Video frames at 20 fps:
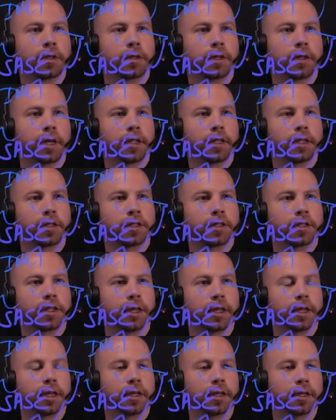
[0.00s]
that
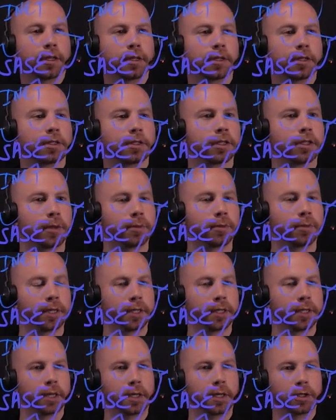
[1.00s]
SIG type
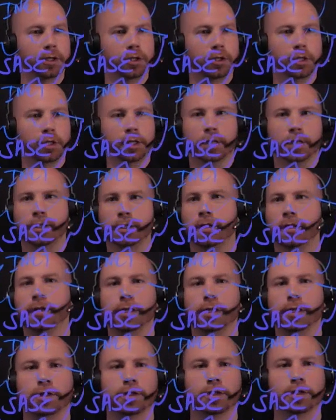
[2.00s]
technology into the
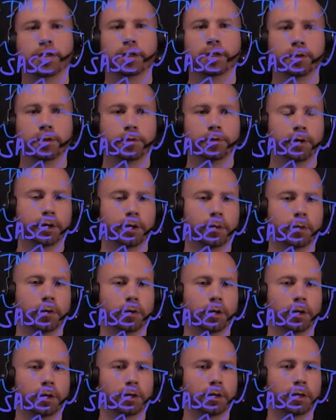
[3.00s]
existing
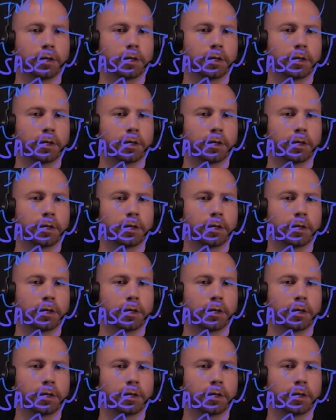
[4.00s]
firewall